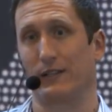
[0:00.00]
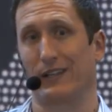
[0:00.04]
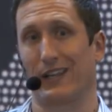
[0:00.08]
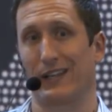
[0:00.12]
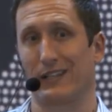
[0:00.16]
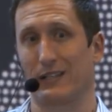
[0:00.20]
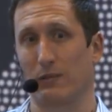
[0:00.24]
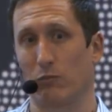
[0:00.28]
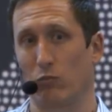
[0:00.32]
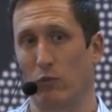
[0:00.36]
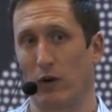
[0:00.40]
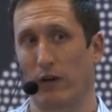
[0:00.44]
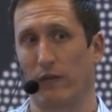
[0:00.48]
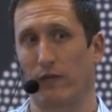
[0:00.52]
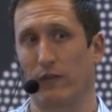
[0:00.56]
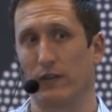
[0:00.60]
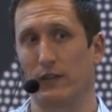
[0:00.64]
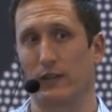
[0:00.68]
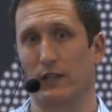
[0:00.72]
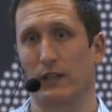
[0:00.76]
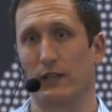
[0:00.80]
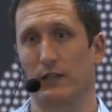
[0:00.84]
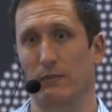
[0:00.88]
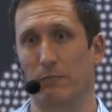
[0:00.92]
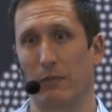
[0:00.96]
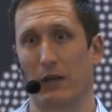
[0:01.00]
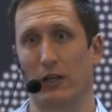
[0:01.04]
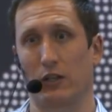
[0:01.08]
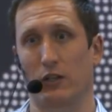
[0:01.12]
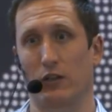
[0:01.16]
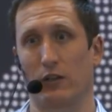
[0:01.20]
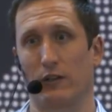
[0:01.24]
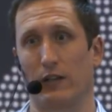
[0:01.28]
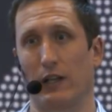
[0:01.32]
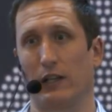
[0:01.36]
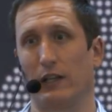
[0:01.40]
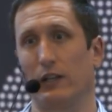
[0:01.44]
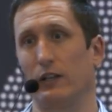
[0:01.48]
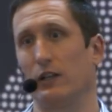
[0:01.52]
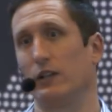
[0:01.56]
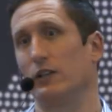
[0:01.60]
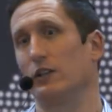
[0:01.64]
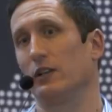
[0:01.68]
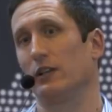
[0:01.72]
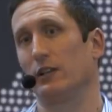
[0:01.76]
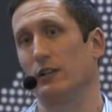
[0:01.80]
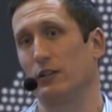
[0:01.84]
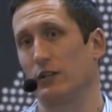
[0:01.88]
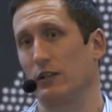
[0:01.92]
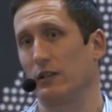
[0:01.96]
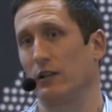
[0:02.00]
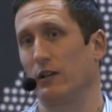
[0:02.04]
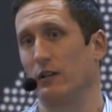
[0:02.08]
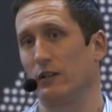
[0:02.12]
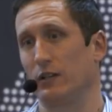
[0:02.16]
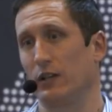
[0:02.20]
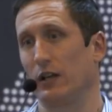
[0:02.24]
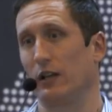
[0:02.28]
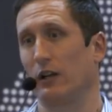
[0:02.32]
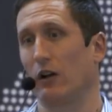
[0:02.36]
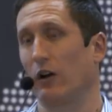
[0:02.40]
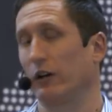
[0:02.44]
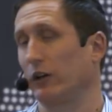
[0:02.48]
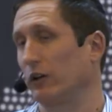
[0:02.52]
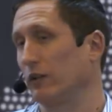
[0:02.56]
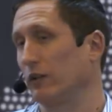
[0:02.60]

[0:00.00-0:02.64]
get some references, make sure they're legit.